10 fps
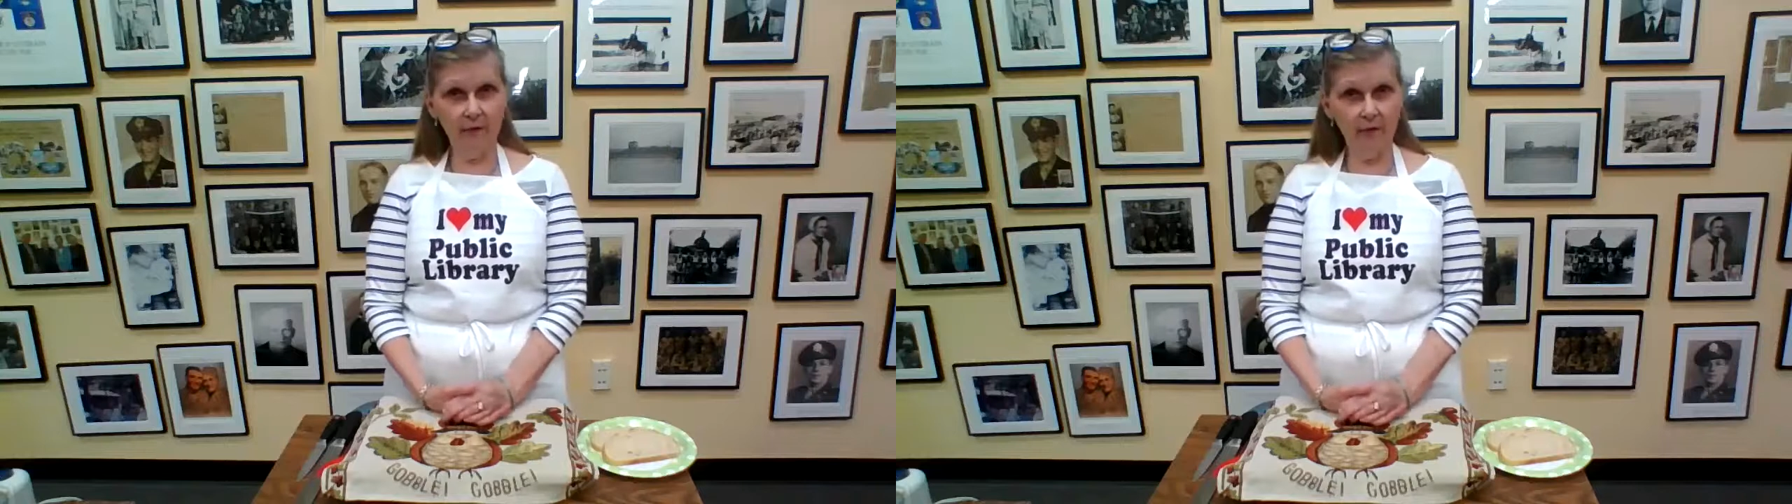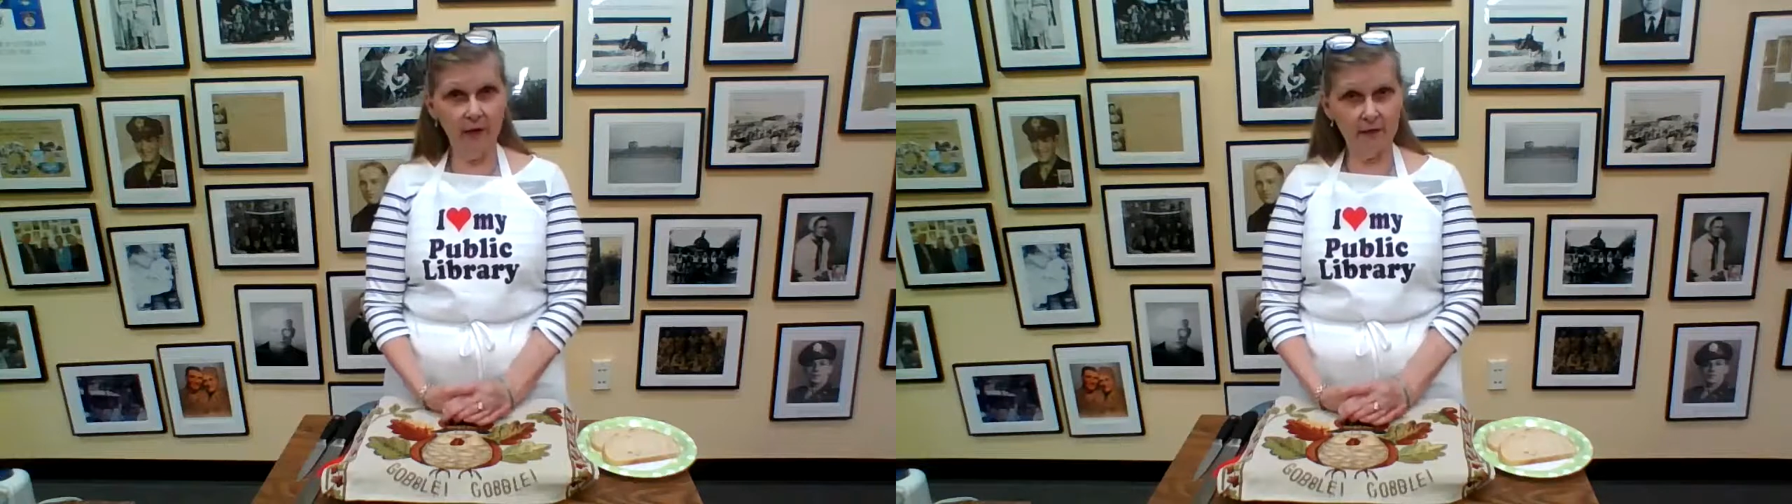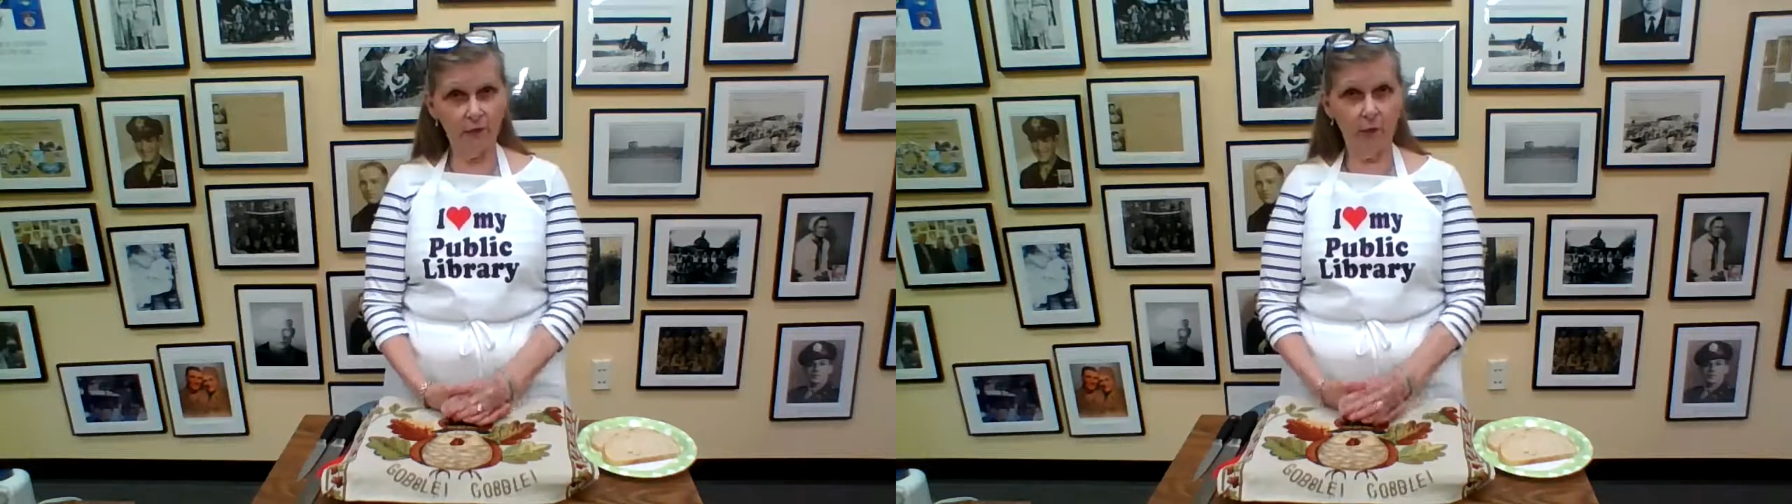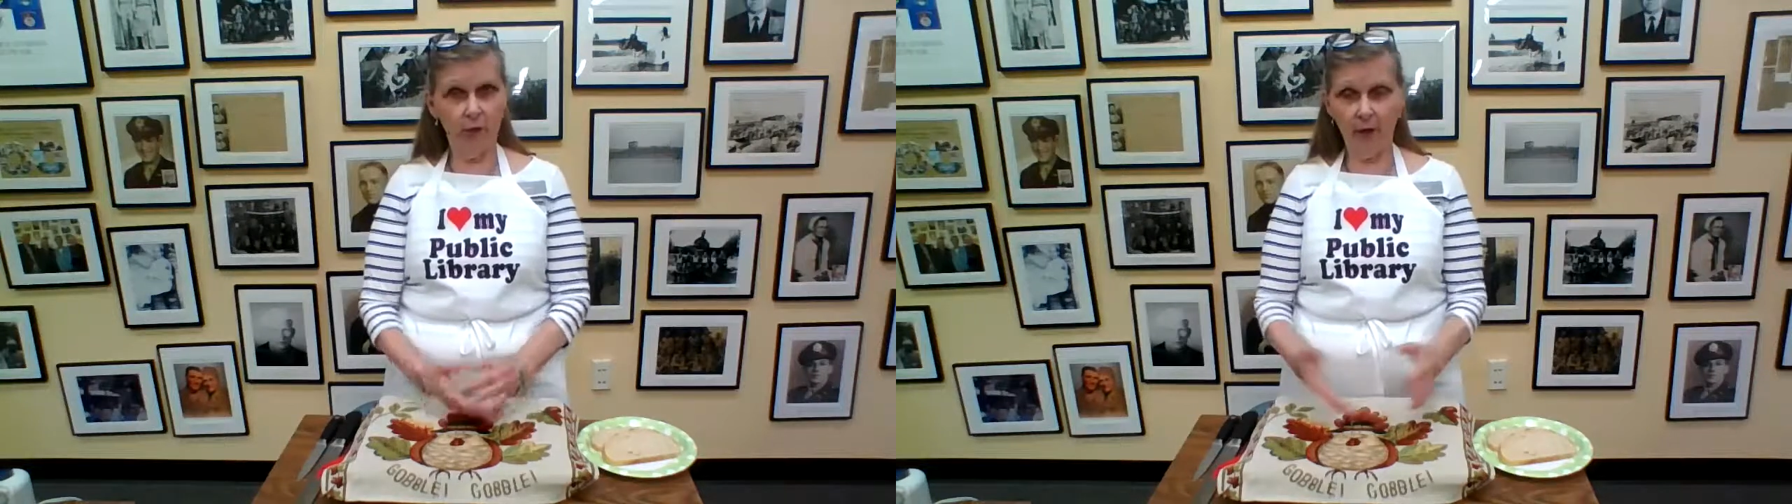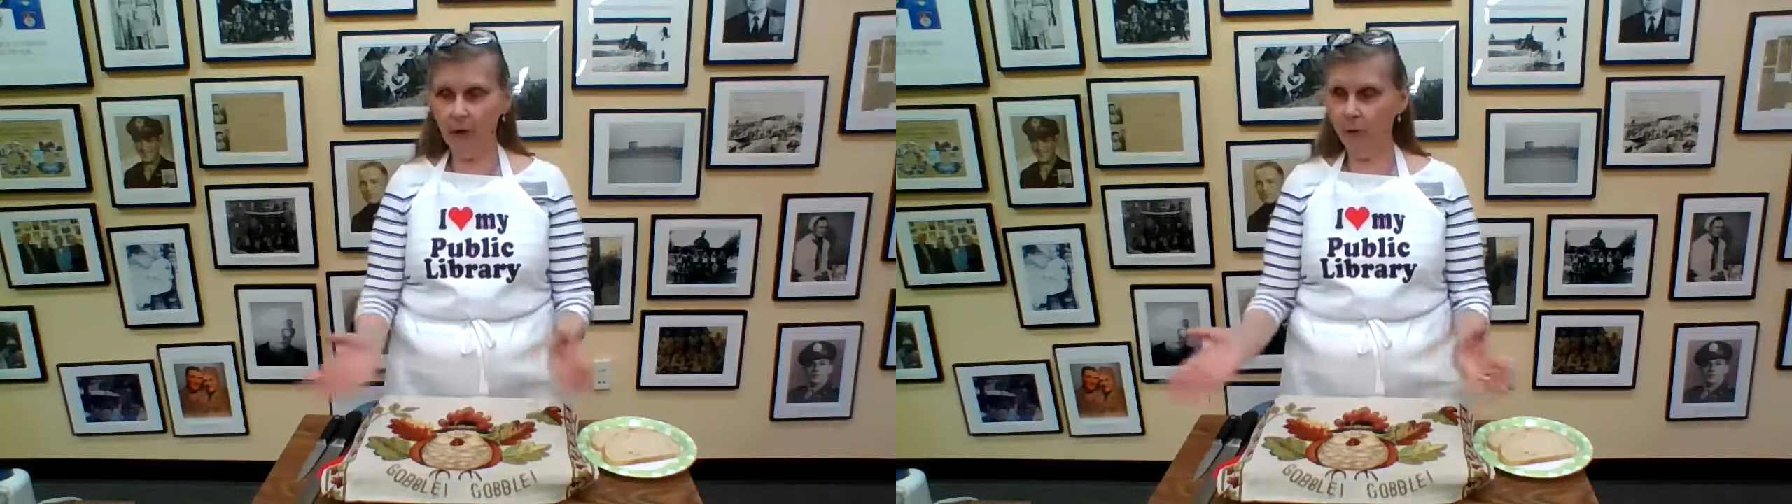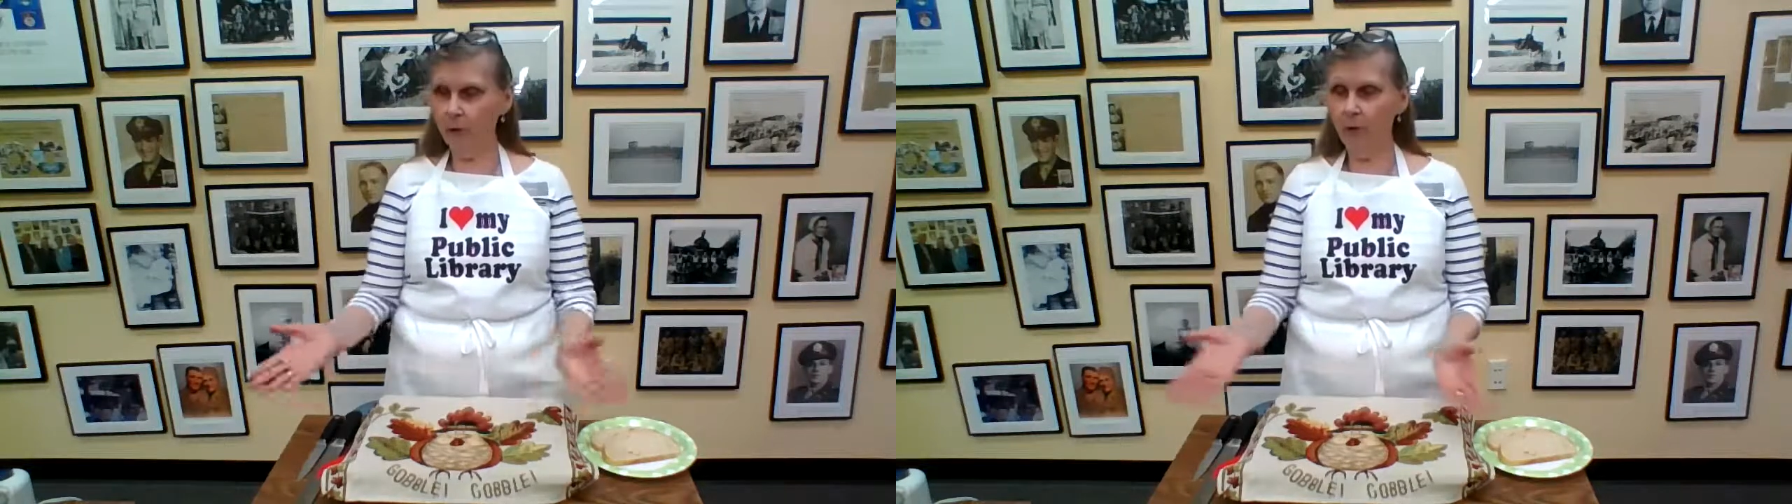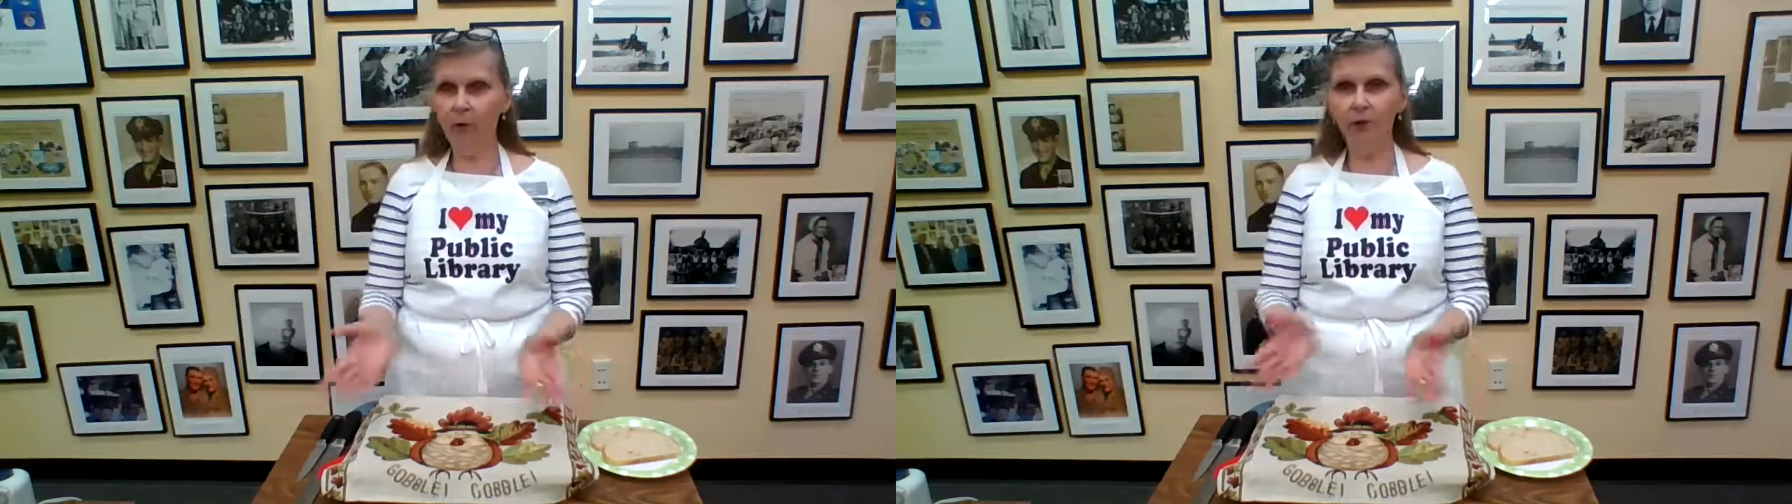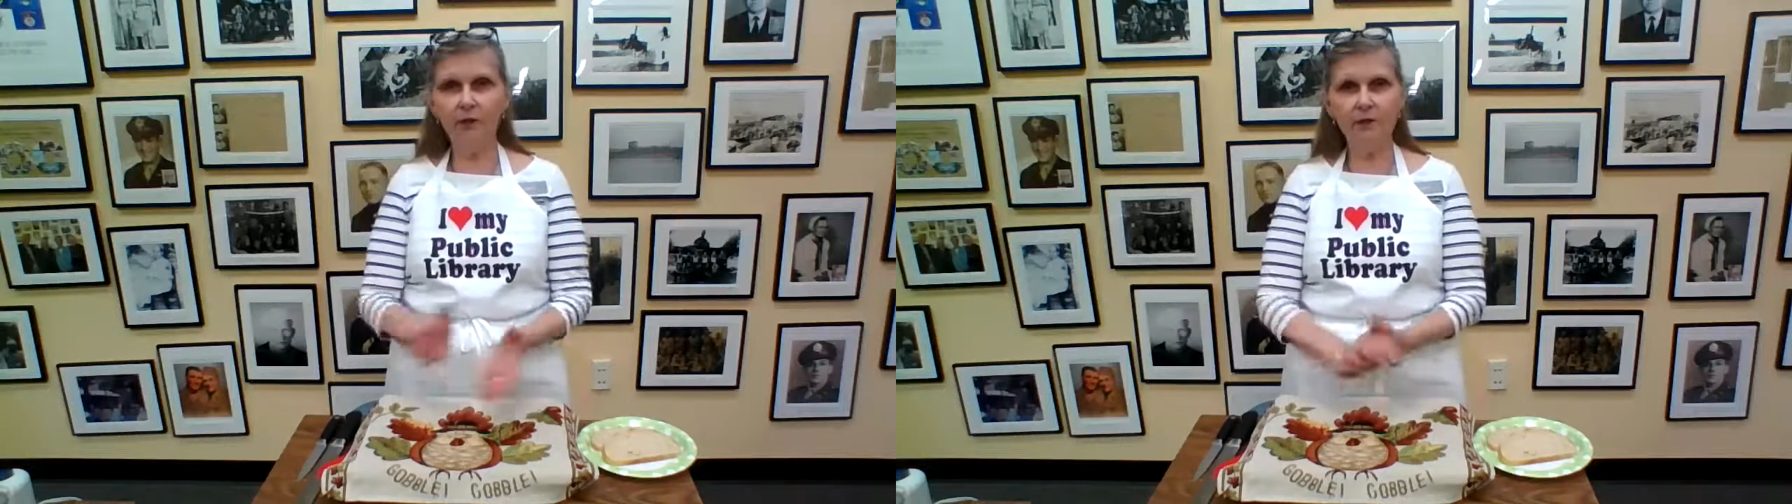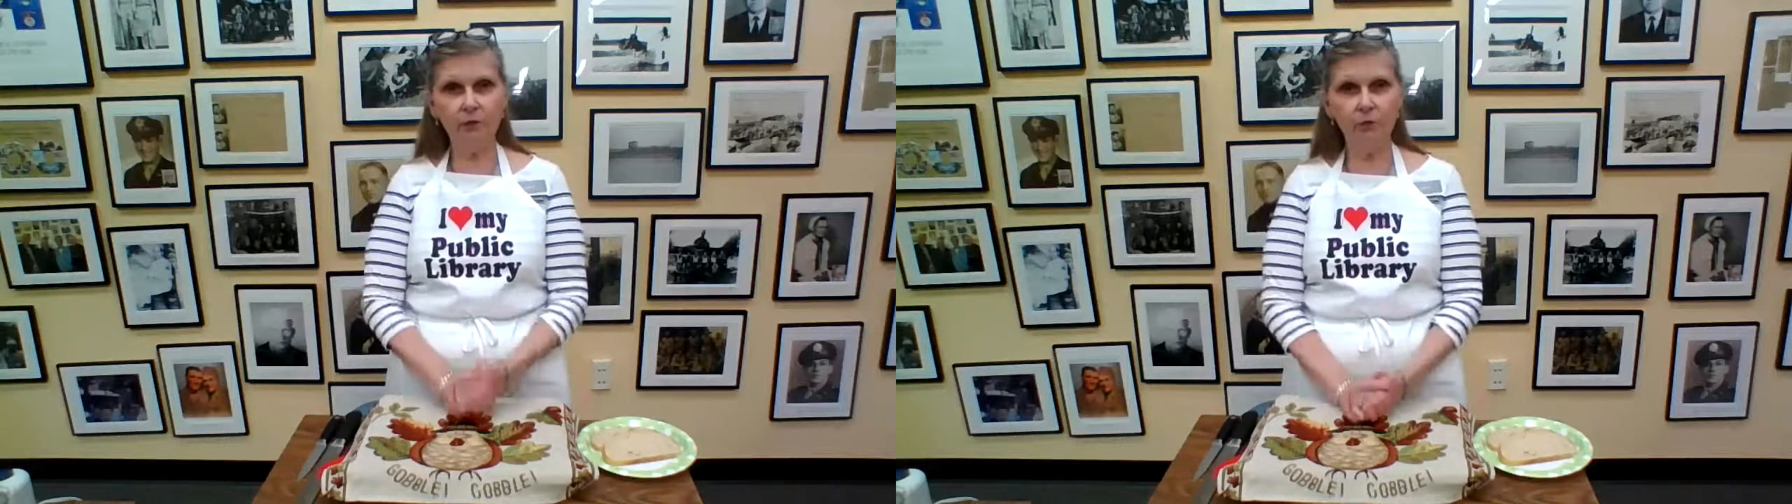and that's what we're kind of promoting is